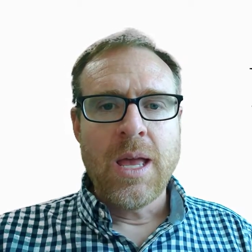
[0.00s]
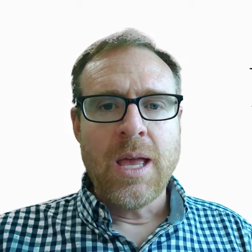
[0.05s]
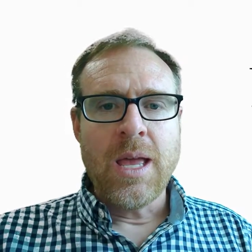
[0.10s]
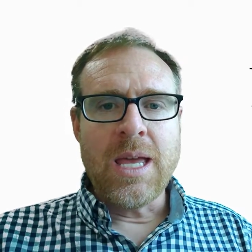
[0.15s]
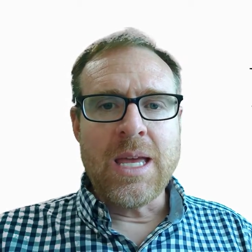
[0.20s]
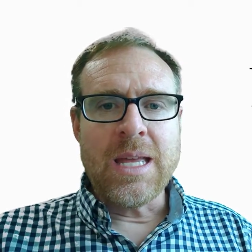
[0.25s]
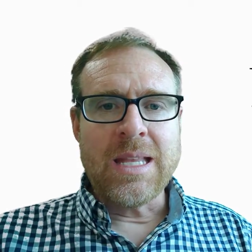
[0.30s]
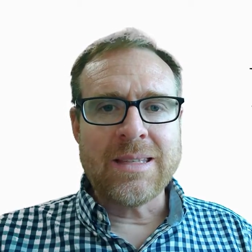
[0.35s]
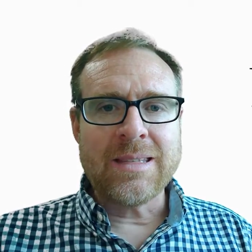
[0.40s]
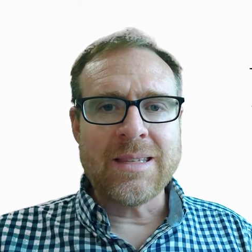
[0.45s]

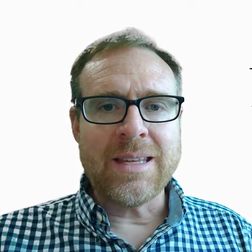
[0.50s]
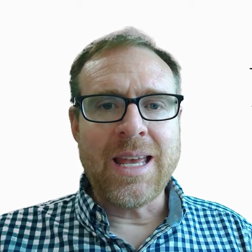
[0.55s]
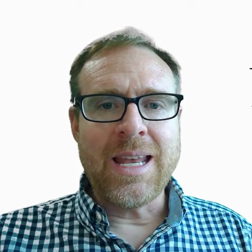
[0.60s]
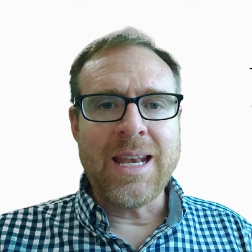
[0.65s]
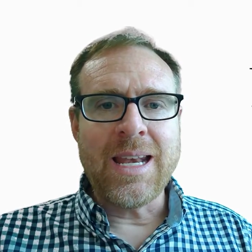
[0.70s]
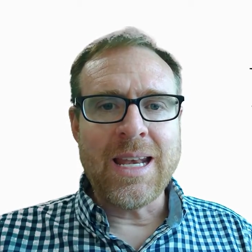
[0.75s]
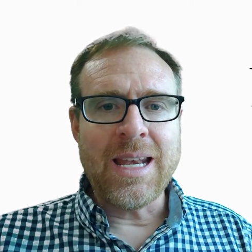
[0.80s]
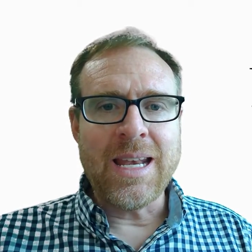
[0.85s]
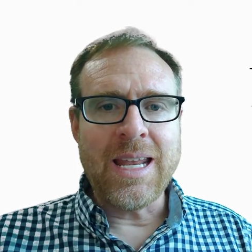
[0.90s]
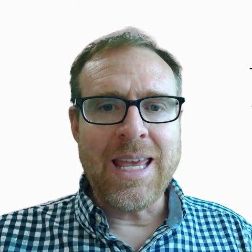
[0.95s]
It's
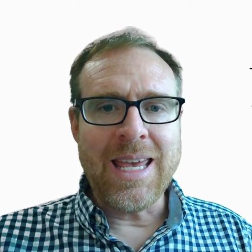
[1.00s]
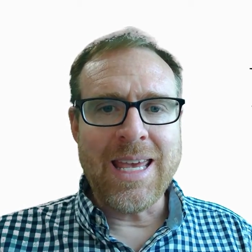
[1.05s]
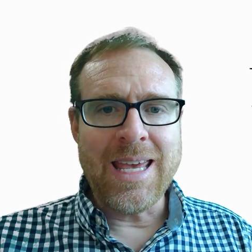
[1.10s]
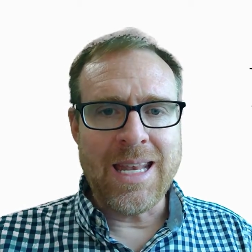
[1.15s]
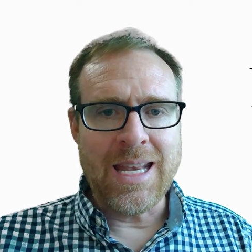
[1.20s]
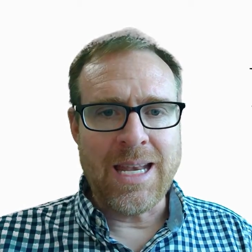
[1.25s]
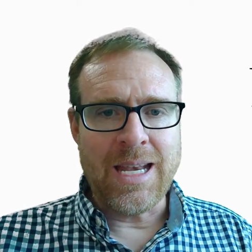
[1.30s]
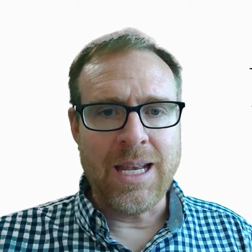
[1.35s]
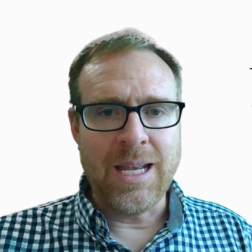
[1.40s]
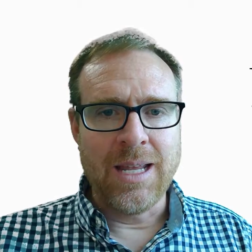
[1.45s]
an
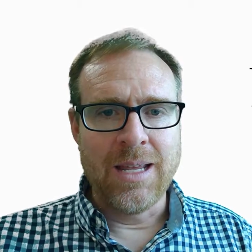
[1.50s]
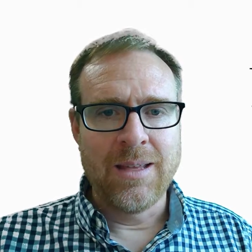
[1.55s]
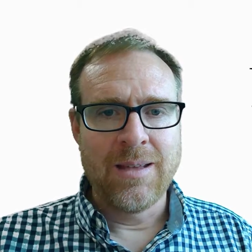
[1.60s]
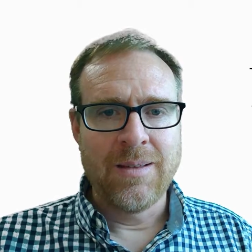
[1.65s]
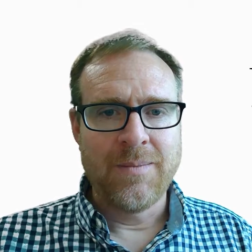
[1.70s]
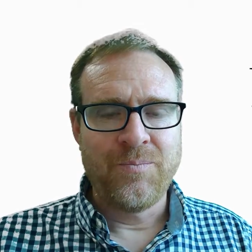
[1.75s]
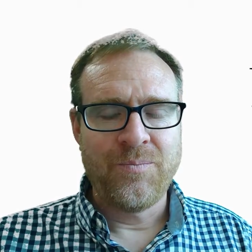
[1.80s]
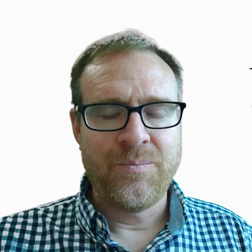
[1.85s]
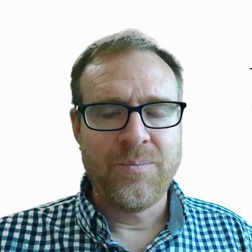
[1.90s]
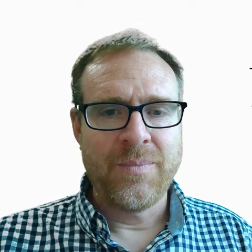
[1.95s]
N
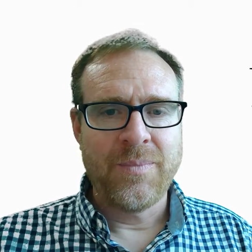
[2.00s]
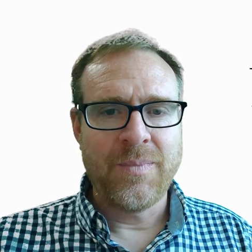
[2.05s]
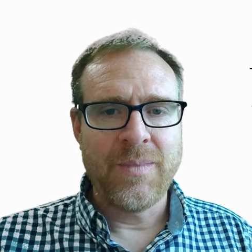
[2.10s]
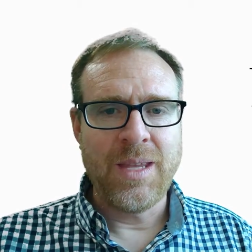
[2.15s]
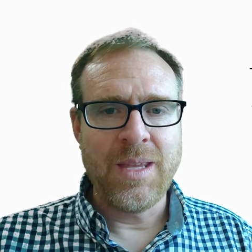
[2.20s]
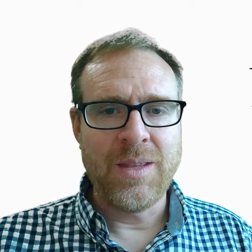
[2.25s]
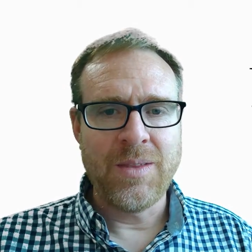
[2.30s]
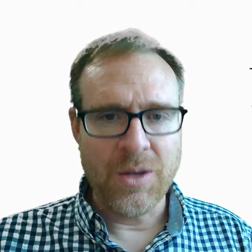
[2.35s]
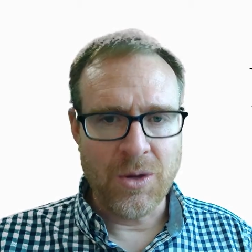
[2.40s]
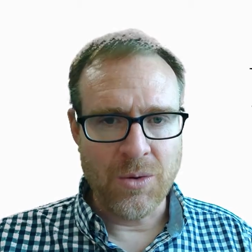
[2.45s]

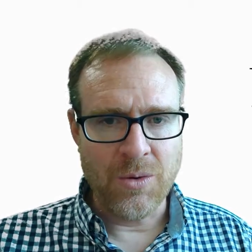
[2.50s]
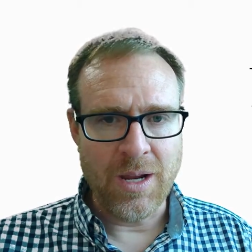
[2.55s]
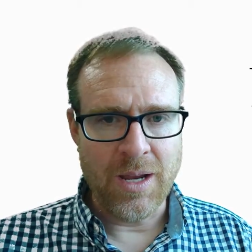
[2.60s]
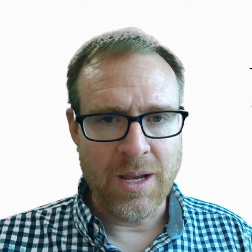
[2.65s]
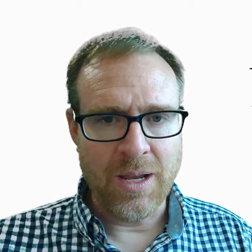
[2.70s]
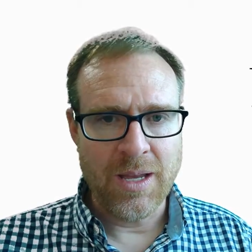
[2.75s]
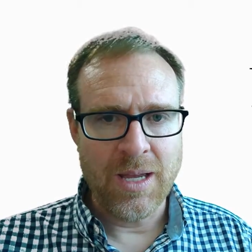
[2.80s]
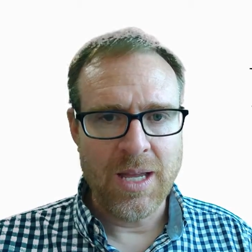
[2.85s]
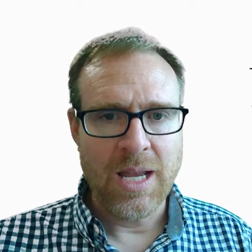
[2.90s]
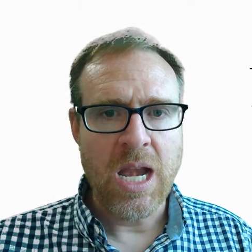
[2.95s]
in the
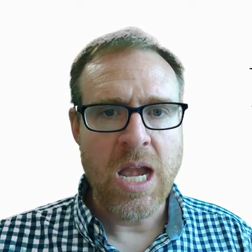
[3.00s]
Greek.